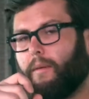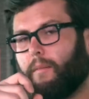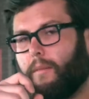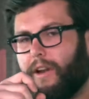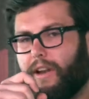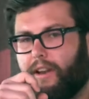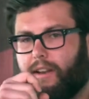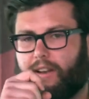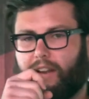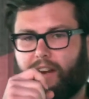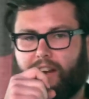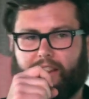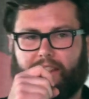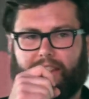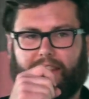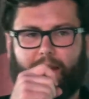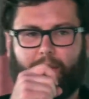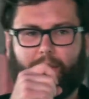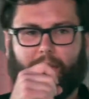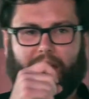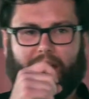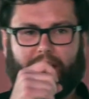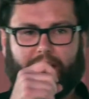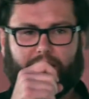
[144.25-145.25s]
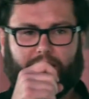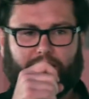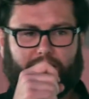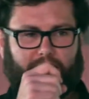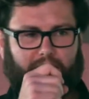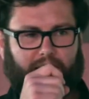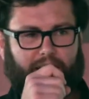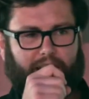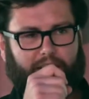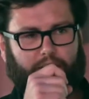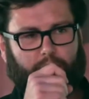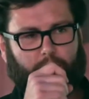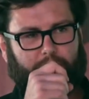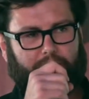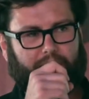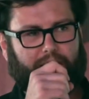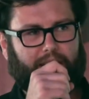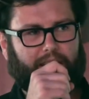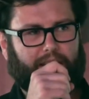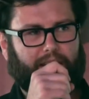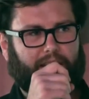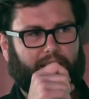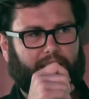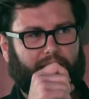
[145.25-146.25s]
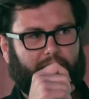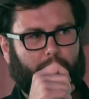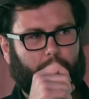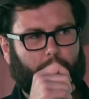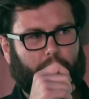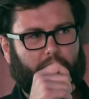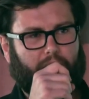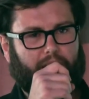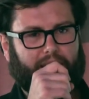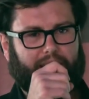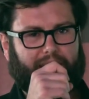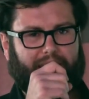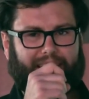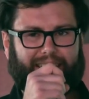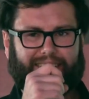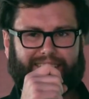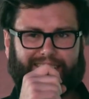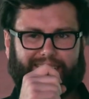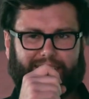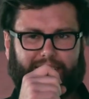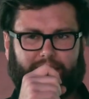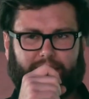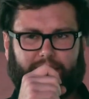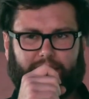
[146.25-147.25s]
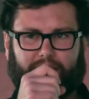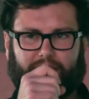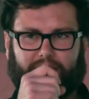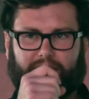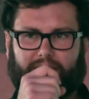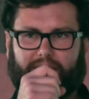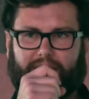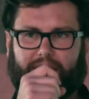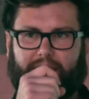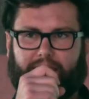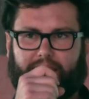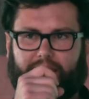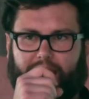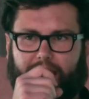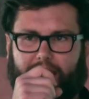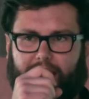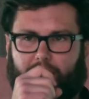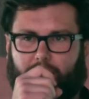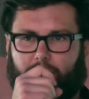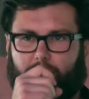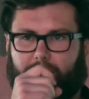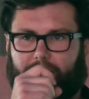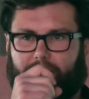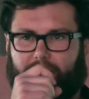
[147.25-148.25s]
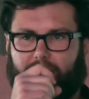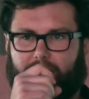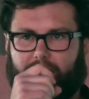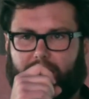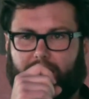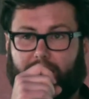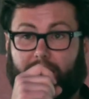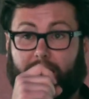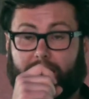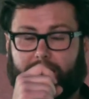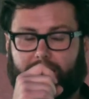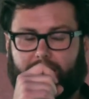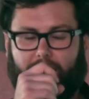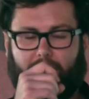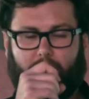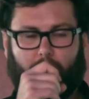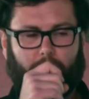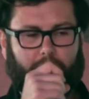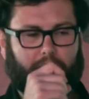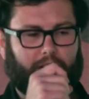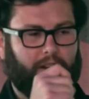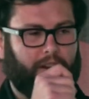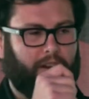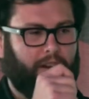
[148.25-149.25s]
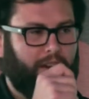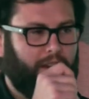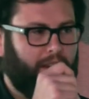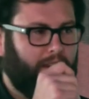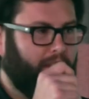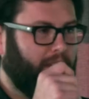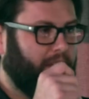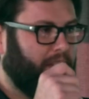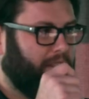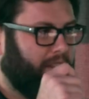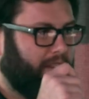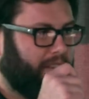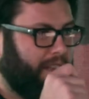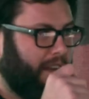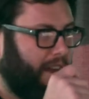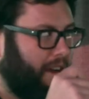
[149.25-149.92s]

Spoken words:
but none of that matters unless we get a broadcast signal sent out via a tower. The